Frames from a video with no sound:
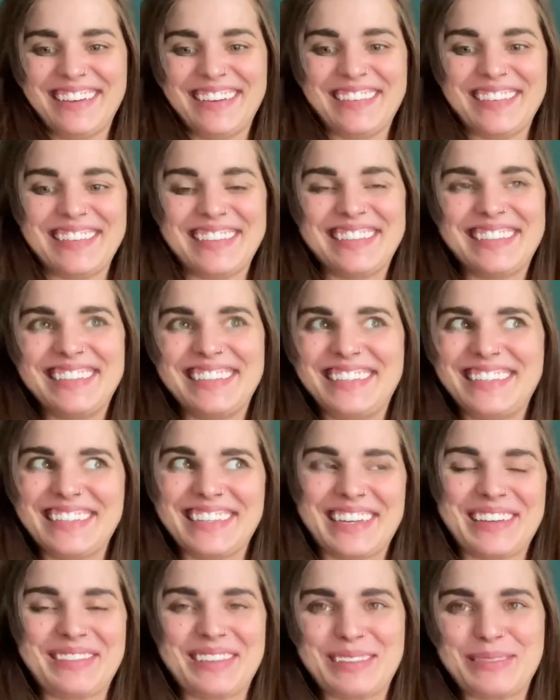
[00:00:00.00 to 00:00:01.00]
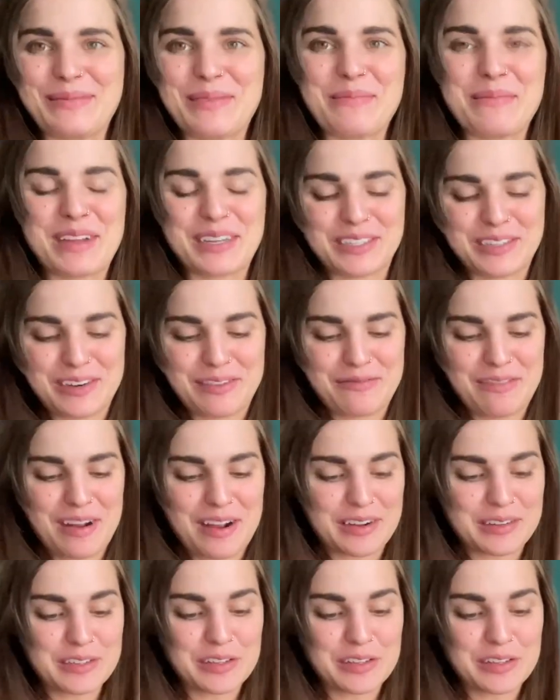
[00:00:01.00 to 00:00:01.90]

what's the deal. I must be measuring wrong.